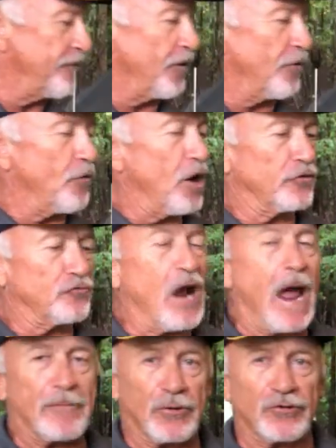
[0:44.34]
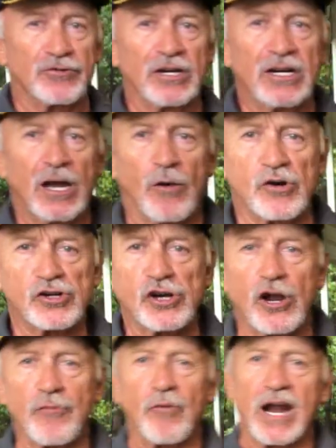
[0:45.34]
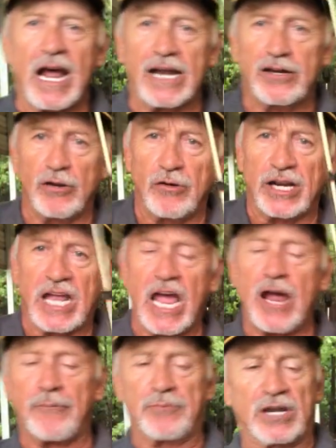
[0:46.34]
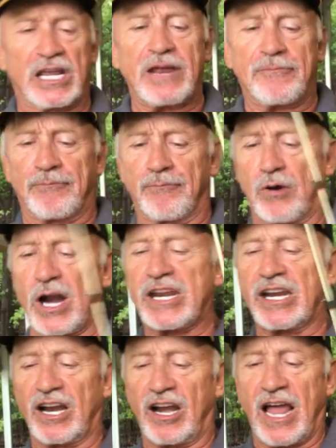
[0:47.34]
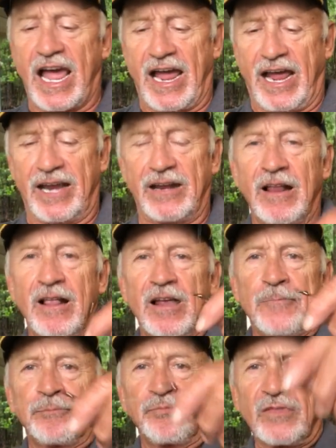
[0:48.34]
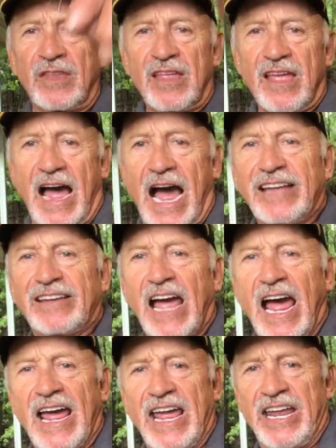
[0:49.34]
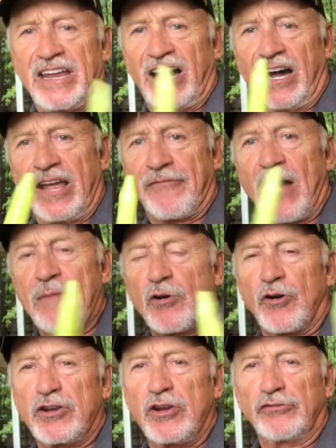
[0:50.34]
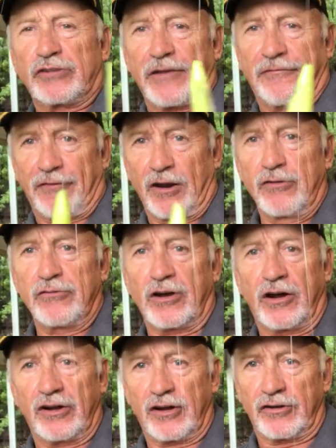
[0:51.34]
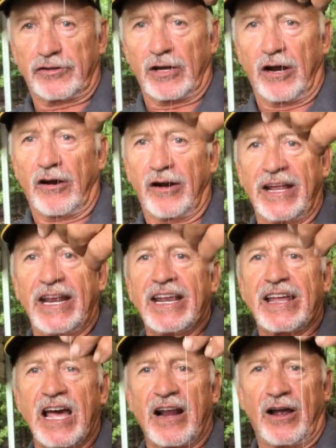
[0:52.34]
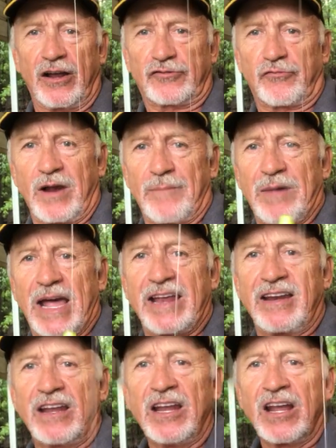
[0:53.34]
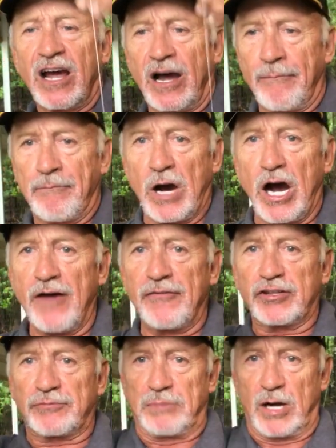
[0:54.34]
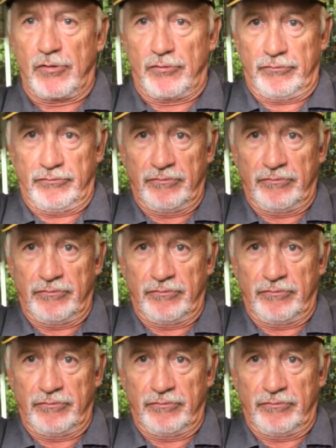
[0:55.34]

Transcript: for stripers, I want to show you what I do to help keep breaking the line. I tie if I'm going to use a flute or any kind of swim bait above a spoon,